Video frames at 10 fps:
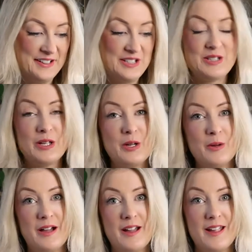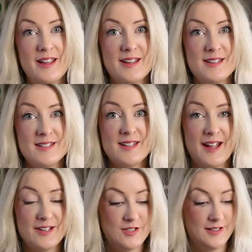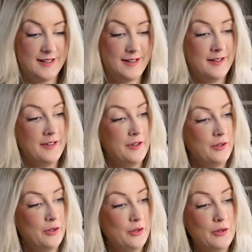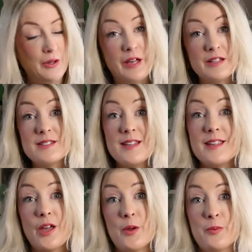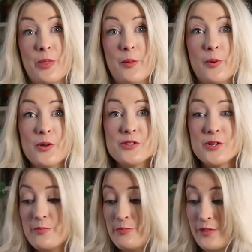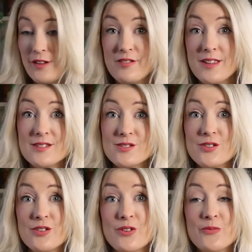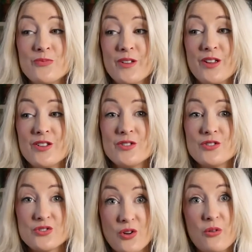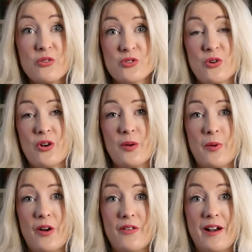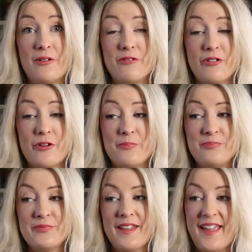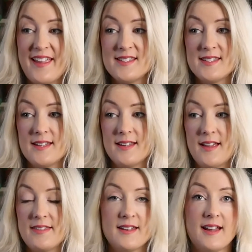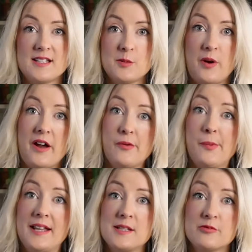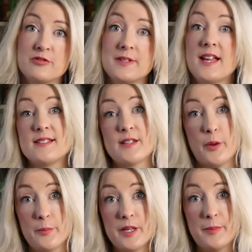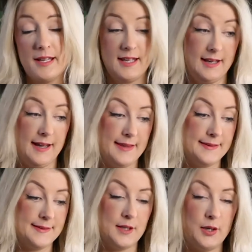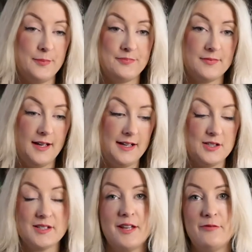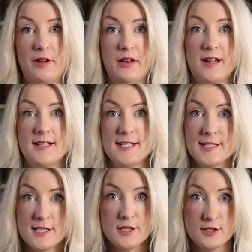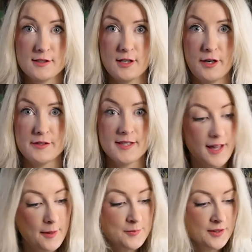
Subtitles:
So I did actually sneak open the bottom of these 2, stole the chocolate bar out of them, ate it, and then had to buy a replacement from Tesco and put it back in again. So I felt like I needed to disclose that.